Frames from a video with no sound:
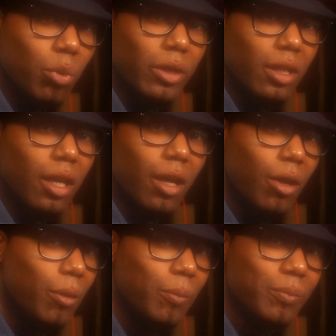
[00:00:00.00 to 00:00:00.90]
when
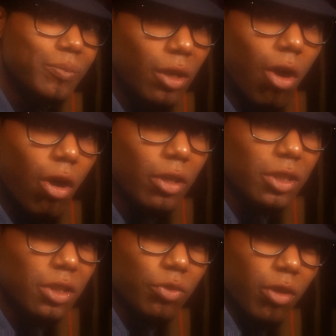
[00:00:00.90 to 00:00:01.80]
the
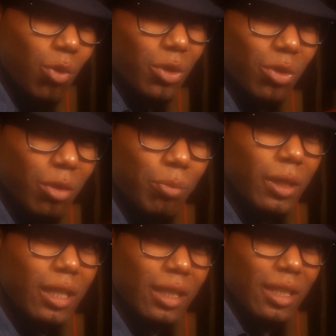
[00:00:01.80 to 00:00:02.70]
artist is flowing on the
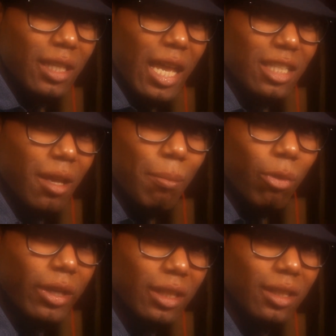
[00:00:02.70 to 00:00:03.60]
beat and then it has that
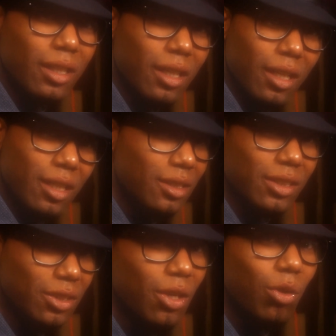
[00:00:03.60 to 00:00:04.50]
break. It's
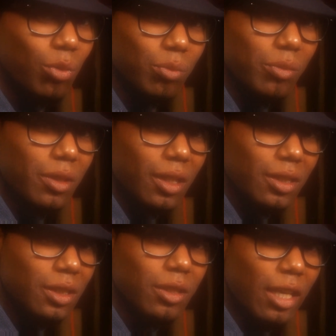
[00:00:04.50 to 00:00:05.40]
just dope. It
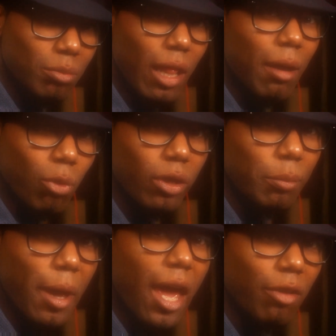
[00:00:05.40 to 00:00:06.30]
just has a lot more
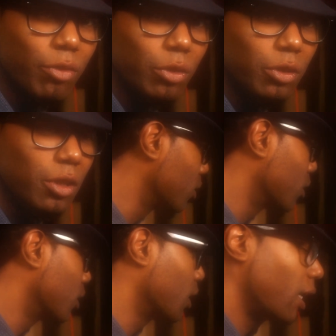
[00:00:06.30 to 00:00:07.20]

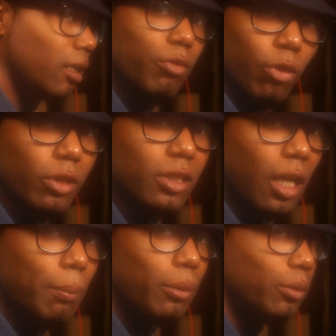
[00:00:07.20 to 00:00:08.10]
impactful, Like, for
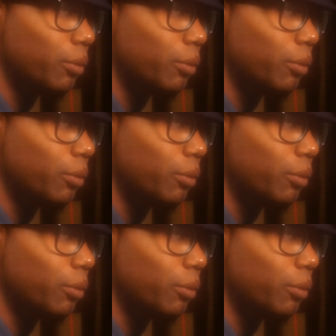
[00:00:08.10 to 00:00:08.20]
example,